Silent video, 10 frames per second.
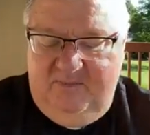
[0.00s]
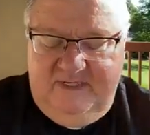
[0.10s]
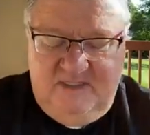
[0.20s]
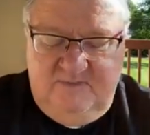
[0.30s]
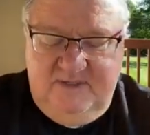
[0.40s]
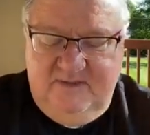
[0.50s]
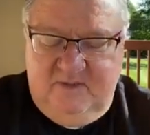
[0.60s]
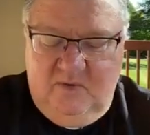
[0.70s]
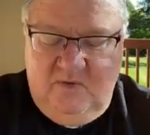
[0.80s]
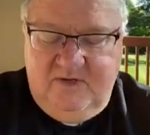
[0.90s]
Blessed be the
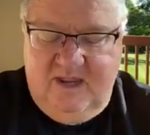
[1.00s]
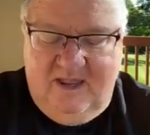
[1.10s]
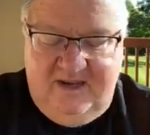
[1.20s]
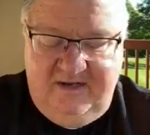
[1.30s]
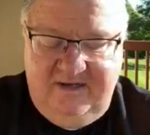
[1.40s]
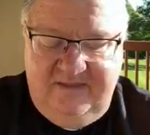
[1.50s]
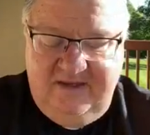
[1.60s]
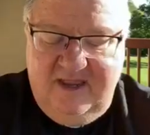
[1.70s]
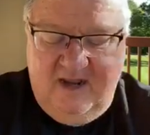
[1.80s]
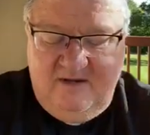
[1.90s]
Lord God,
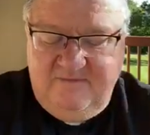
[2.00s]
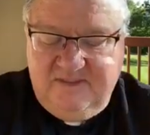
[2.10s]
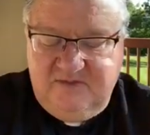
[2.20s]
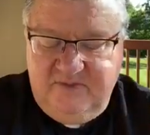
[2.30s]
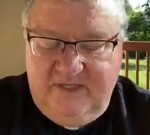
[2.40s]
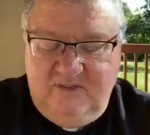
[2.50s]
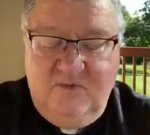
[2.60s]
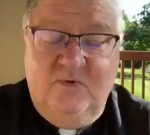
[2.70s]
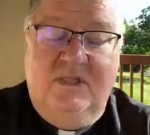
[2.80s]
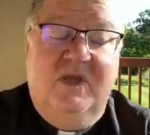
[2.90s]
the God of Israel,
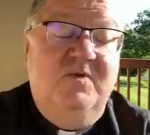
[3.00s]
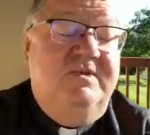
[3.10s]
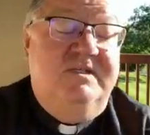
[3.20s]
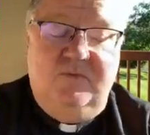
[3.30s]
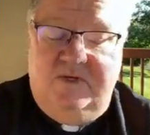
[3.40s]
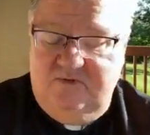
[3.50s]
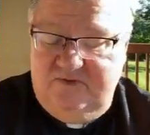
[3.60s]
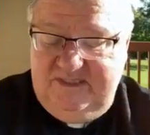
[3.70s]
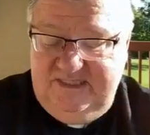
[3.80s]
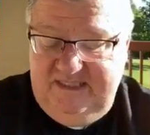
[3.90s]
who alone does
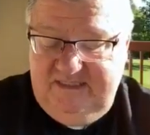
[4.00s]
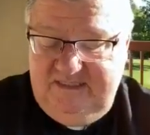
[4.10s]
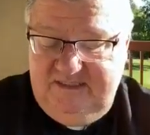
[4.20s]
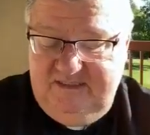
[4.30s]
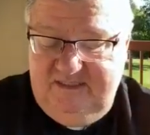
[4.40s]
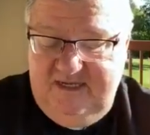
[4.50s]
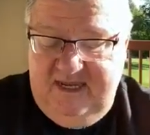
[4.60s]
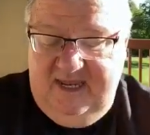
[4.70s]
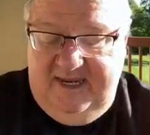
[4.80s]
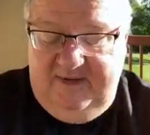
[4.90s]
wondrous deeds.
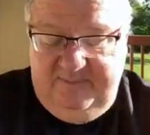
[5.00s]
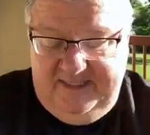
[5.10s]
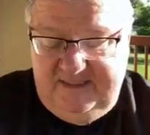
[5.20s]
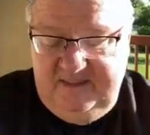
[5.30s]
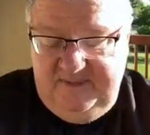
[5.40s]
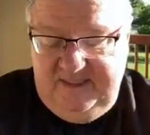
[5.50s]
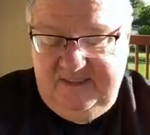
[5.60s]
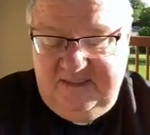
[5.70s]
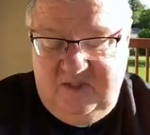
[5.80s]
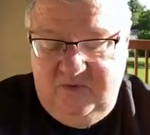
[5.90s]
And blessed be
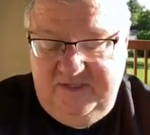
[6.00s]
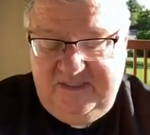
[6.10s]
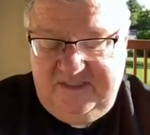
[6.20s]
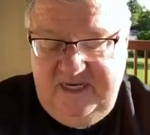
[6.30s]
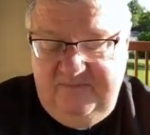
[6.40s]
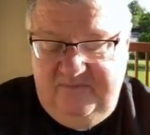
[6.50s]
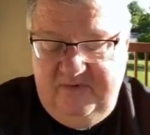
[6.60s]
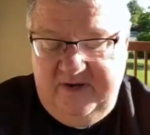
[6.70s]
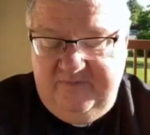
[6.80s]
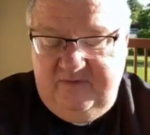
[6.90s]
his glorious name
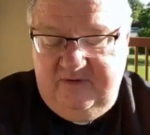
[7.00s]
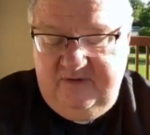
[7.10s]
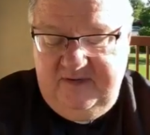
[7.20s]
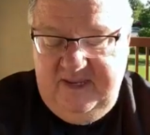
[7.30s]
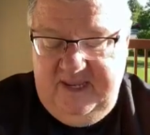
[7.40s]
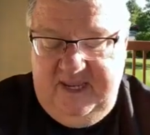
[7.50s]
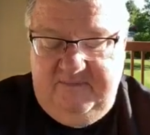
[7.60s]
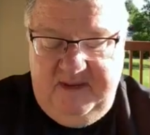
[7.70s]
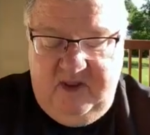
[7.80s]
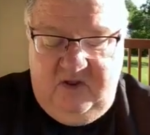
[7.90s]
forever.
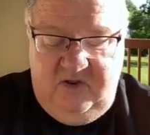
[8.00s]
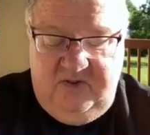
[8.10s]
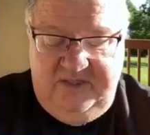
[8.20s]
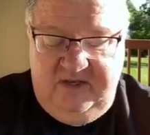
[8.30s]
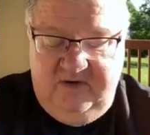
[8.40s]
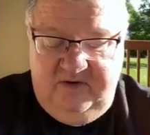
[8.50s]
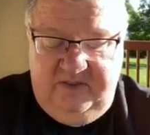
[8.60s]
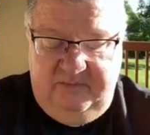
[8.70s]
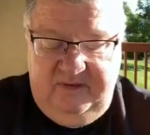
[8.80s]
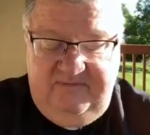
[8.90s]
And may all the
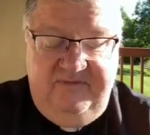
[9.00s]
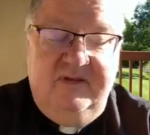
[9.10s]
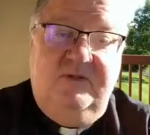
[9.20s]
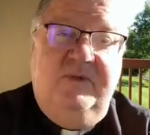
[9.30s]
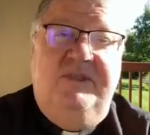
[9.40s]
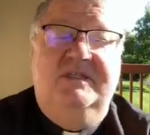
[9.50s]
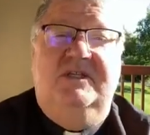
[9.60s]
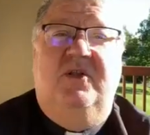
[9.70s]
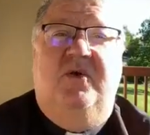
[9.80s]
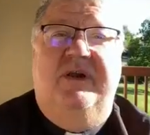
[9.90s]
earth be filled with
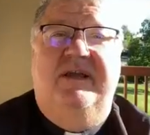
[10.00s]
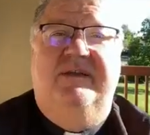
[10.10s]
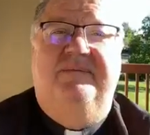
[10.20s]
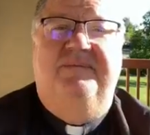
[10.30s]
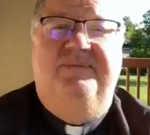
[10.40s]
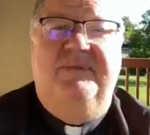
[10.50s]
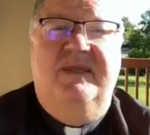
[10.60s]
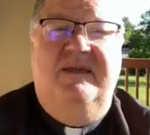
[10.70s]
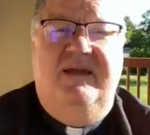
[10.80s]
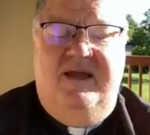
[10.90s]
his glory.
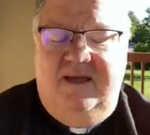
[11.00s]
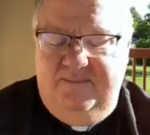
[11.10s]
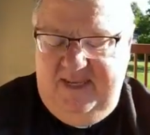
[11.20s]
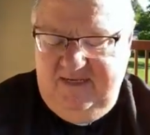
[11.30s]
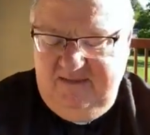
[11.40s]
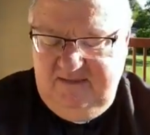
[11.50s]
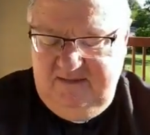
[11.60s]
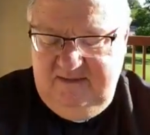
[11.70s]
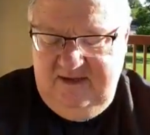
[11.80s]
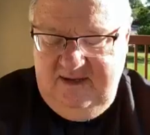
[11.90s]
Amen.
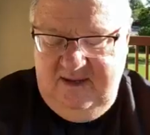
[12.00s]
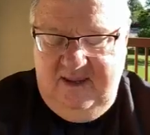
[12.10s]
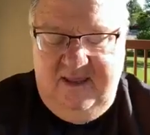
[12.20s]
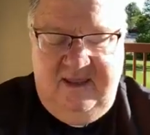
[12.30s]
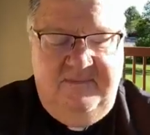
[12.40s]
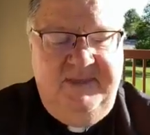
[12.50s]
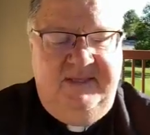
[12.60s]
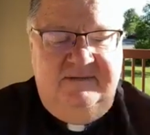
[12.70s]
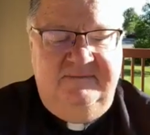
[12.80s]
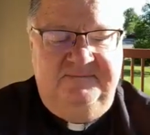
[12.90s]

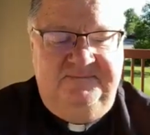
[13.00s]
Amen.